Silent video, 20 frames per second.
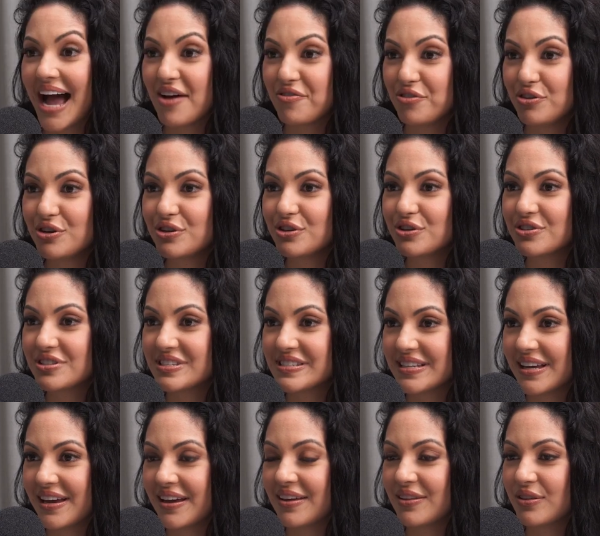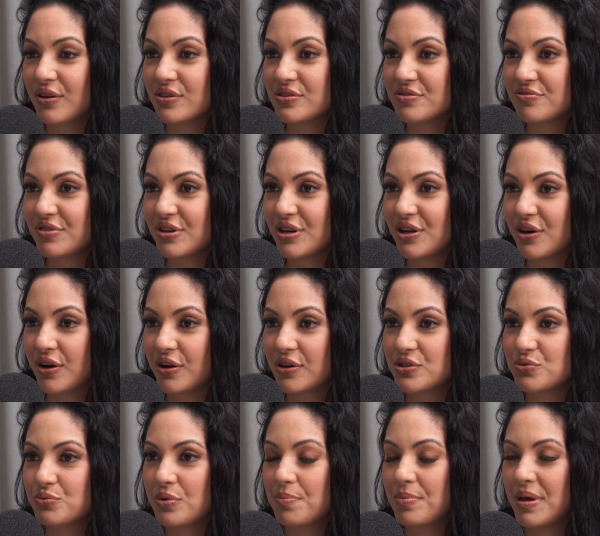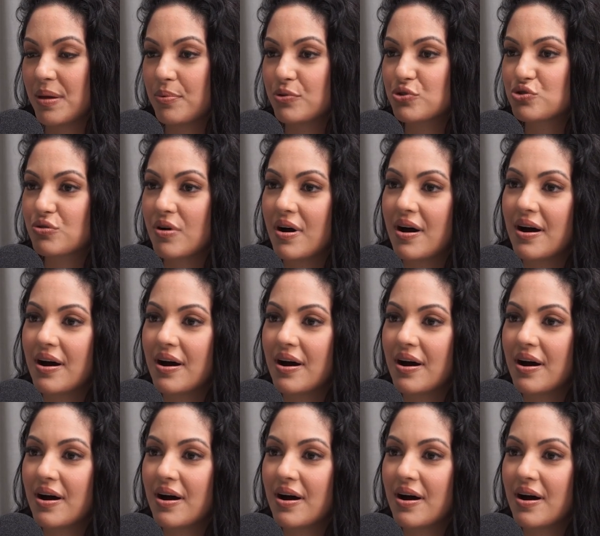Have you seen those videos where people